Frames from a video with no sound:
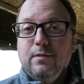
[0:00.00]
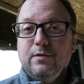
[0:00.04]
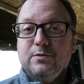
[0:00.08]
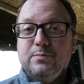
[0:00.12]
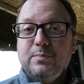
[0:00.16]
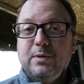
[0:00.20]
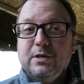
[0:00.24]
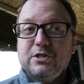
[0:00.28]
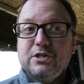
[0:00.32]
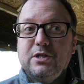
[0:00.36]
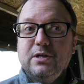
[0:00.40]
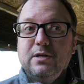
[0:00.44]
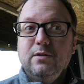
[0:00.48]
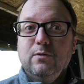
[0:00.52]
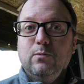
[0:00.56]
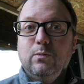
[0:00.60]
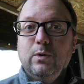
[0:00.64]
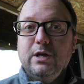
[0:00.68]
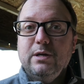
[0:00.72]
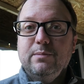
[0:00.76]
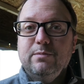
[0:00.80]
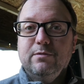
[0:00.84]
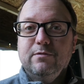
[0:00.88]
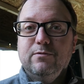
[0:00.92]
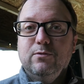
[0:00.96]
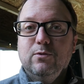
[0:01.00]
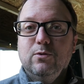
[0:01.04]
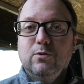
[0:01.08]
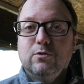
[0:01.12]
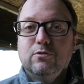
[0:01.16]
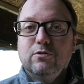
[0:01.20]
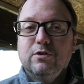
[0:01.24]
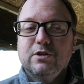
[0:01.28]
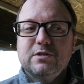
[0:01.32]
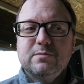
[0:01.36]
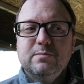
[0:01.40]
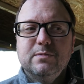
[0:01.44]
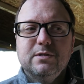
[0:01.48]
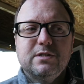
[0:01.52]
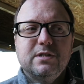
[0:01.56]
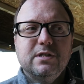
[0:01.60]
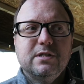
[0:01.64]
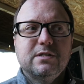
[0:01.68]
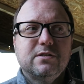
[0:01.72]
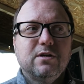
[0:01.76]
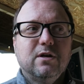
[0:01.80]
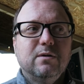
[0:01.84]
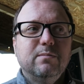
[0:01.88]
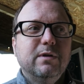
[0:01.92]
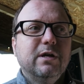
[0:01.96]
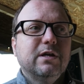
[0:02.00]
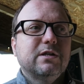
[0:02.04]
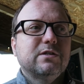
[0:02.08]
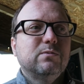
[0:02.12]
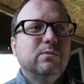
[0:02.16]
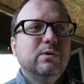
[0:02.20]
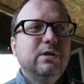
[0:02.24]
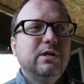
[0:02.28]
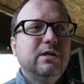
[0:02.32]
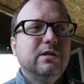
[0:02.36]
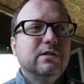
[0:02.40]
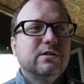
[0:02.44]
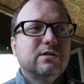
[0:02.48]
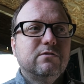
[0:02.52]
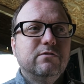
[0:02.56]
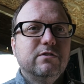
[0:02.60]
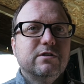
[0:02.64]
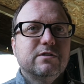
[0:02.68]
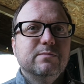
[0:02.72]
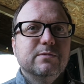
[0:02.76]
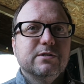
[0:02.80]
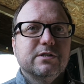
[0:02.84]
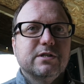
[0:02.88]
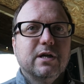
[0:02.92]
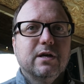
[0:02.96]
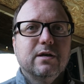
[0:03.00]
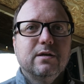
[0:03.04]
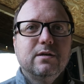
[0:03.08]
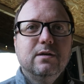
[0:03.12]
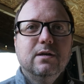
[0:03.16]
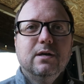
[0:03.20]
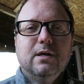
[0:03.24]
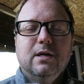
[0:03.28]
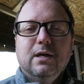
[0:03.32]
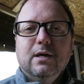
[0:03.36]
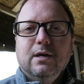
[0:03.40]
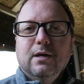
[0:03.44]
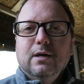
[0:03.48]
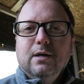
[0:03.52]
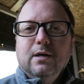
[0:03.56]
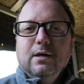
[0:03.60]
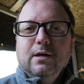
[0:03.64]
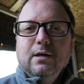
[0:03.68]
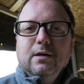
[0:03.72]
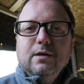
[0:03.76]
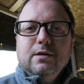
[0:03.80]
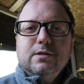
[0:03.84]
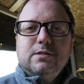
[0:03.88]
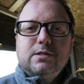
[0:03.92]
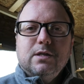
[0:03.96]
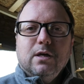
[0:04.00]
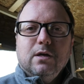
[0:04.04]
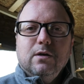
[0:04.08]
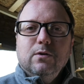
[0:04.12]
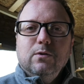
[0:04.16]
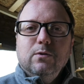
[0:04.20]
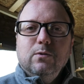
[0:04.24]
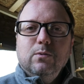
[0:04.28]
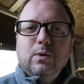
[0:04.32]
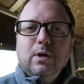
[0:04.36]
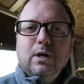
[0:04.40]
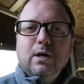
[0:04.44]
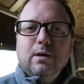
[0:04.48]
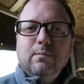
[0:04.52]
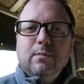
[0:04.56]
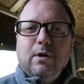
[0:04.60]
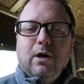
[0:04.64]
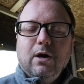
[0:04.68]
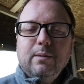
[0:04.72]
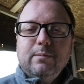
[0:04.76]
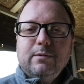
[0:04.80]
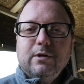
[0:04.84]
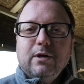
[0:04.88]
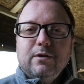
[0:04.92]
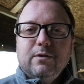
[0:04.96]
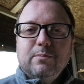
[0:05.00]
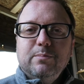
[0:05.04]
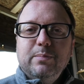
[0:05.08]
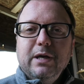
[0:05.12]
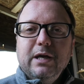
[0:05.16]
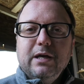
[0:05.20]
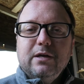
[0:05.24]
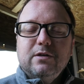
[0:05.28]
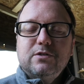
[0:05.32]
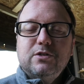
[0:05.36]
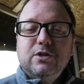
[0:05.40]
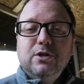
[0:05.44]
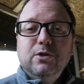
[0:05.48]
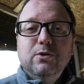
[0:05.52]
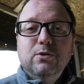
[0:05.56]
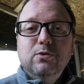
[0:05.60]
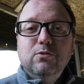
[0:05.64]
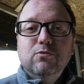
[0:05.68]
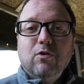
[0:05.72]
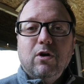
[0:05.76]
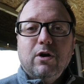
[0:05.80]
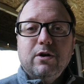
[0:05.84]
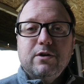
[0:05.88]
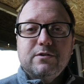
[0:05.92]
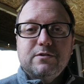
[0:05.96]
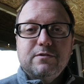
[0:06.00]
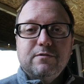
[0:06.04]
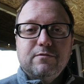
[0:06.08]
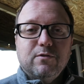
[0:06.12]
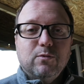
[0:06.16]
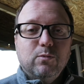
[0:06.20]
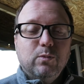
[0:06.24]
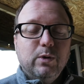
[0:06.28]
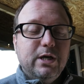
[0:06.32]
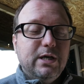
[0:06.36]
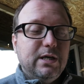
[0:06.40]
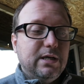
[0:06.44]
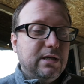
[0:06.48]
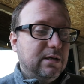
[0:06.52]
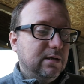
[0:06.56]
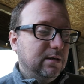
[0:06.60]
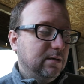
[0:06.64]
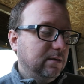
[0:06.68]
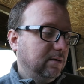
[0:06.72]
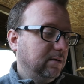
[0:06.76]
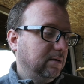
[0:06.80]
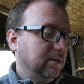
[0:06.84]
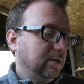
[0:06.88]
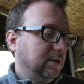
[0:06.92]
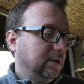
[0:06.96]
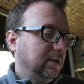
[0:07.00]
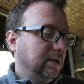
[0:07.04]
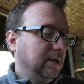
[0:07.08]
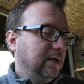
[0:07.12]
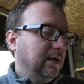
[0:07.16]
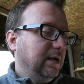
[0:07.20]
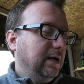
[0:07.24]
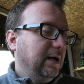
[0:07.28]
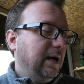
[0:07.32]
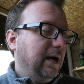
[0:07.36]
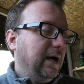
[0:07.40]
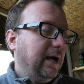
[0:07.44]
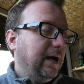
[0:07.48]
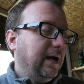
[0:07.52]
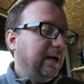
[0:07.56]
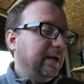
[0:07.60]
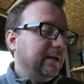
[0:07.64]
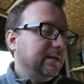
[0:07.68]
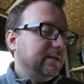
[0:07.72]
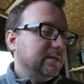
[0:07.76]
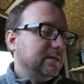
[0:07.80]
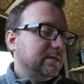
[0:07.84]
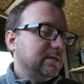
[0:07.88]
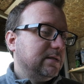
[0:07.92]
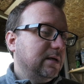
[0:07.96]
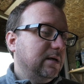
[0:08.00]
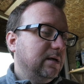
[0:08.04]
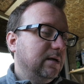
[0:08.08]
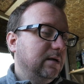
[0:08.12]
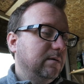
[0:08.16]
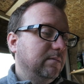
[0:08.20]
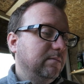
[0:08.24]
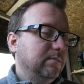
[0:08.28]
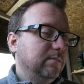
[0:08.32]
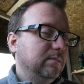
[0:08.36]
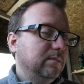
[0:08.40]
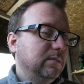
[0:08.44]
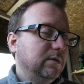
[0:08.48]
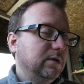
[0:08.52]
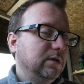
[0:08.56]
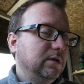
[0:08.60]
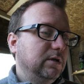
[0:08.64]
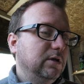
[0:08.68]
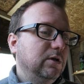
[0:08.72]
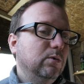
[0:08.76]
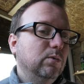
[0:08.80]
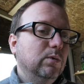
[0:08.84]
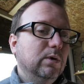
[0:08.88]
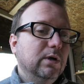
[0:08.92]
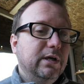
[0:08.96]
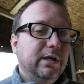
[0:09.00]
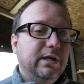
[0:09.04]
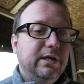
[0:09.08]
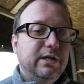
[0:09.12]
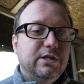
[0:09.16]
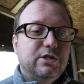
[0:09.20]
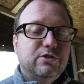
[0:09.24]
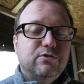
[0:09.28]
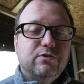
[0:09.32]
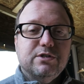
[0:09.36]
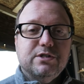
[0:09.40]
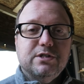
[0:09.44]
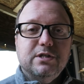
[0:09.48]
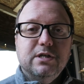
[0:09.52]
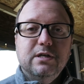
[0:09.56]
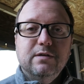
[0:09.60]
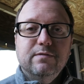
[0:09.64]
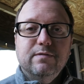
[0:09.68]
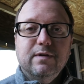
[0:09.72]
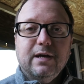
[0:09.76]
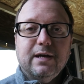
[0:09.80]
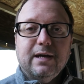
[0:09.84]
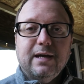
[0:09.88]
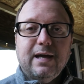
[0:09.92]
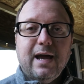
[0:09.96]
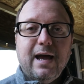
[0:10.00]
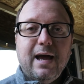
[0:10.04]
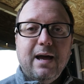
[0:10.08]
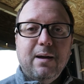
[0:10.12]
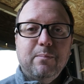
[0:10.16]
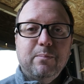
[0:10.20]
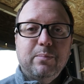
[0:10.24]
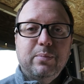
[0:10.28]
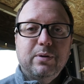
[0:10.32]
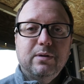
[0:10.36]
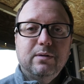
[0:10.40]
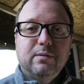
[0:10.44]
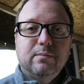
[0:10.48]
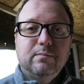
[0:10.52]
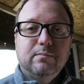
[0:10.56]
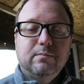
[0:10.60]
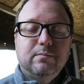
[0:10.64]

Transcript: especially the week before Christmas, this time next week it's Christmas Day, so I'm going to pick two riders of the week, and you will each receive a cap.